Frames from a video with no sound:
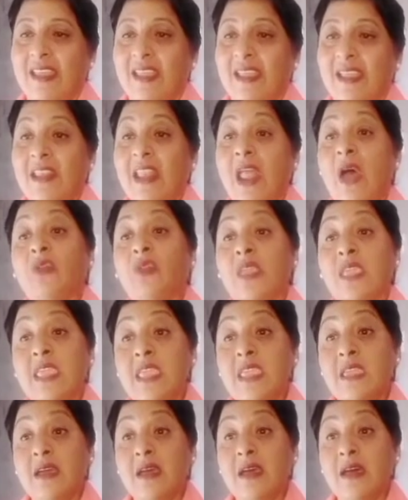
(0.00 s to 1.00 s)
Now, the
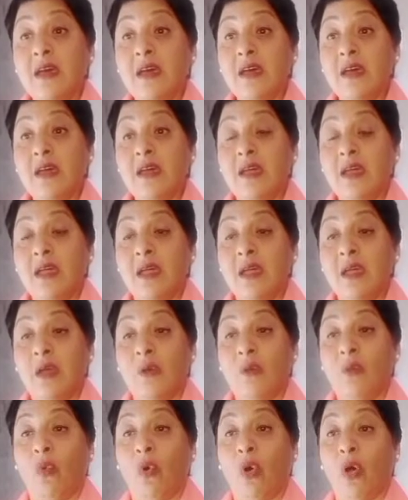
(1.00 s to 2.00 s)
year
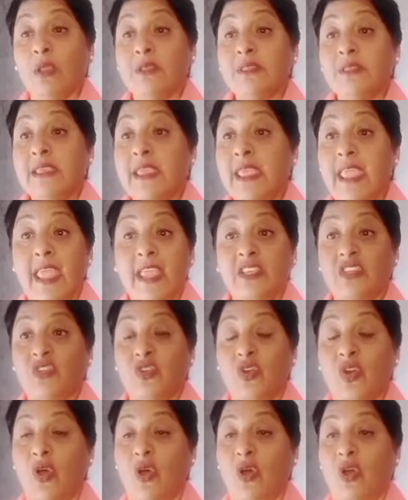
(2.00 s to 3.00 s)
was
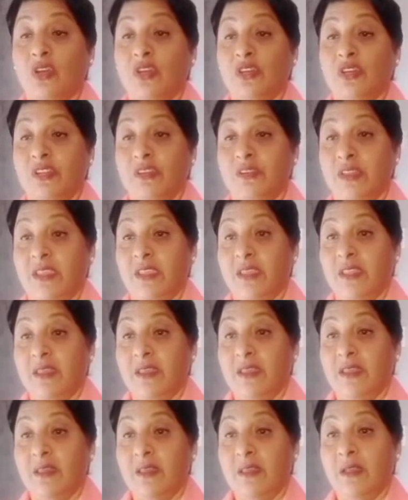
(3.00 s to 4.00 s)
extraordinary.
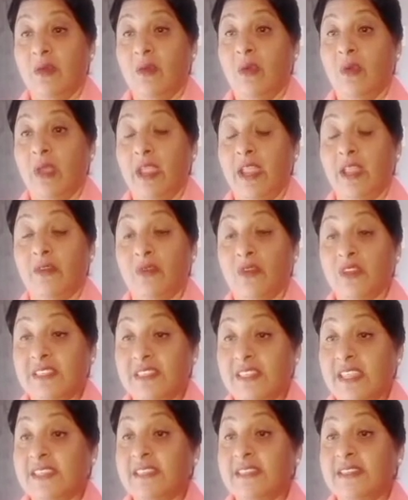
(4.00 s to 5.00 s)
It was
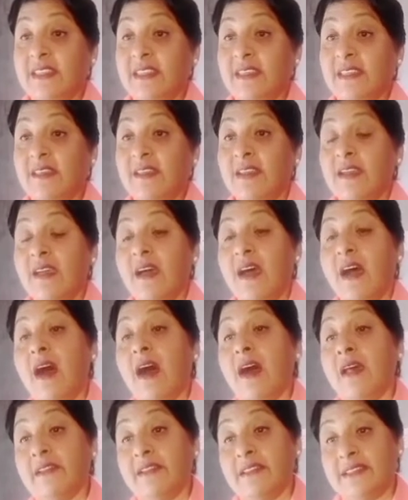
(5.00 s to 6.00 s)
testing
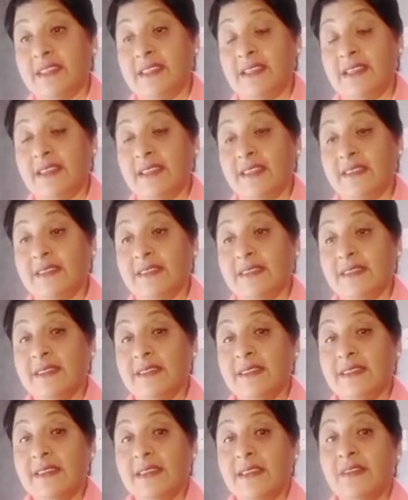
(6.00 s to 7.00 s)
our
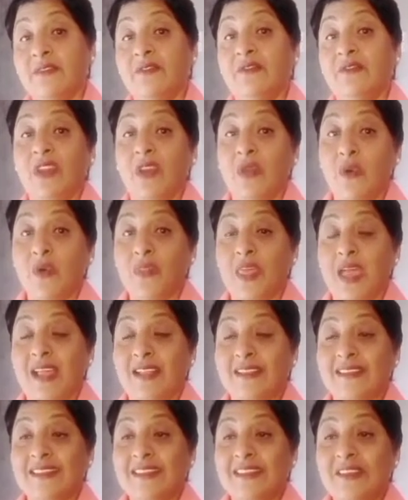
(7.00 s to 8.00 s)
resilience. We know
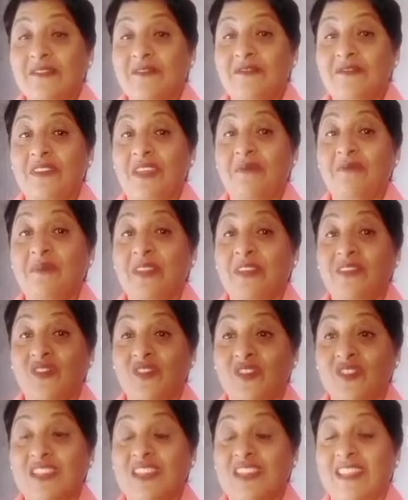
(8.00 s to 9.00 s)
that we have been
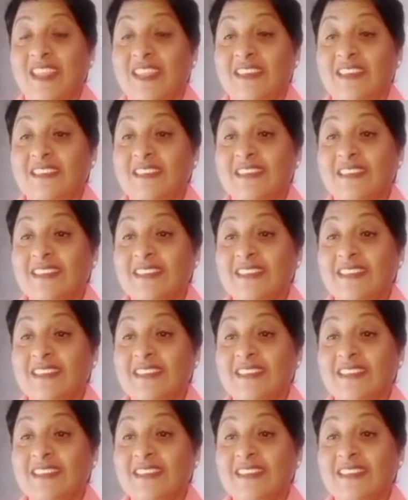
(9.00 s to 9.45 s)
resilient